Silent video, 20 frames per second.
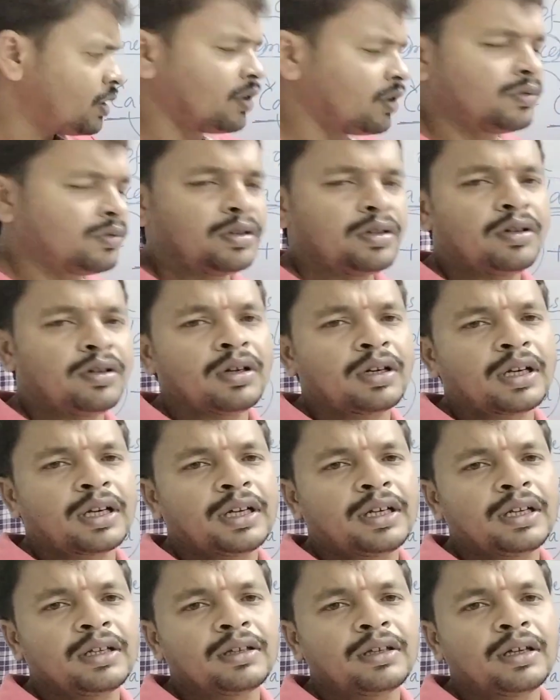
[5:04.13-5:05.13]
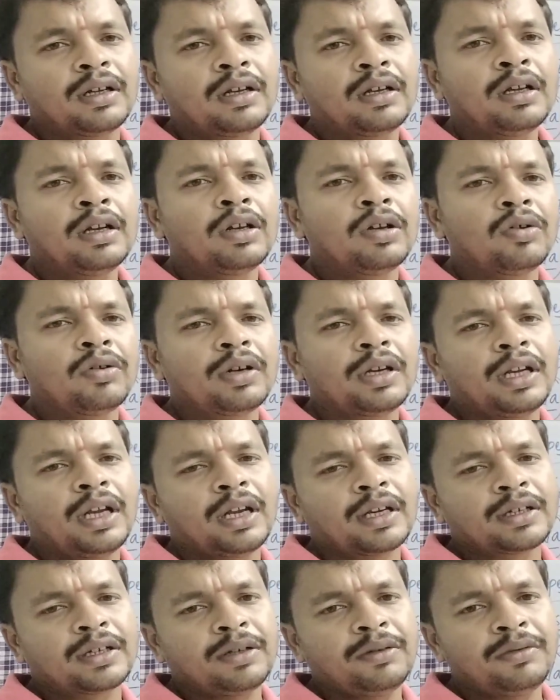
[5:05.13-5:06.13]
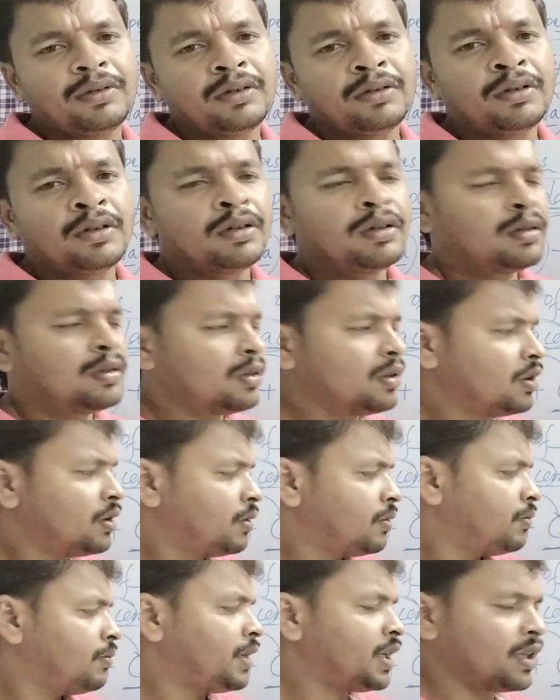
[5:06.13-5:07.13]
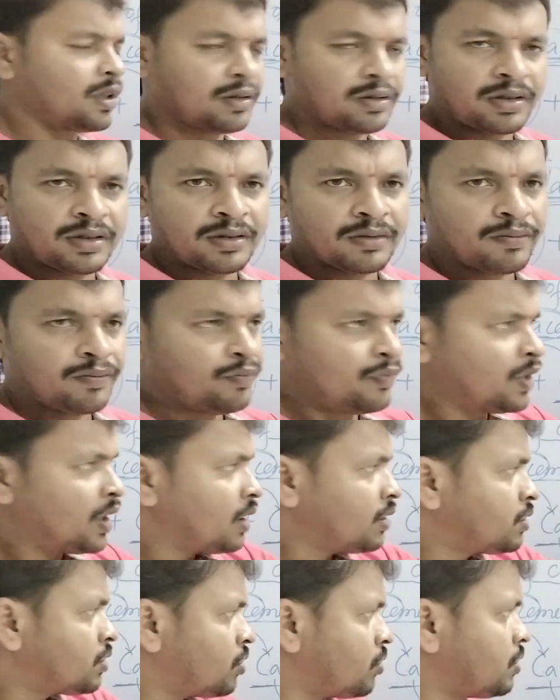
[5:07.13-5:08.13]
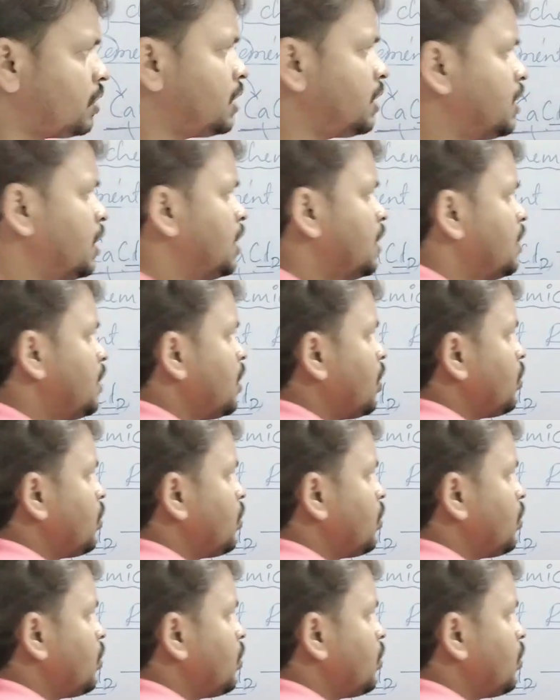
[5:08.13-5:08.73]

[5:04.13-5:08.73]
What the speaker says: down, you are getting the low reactive metals. So that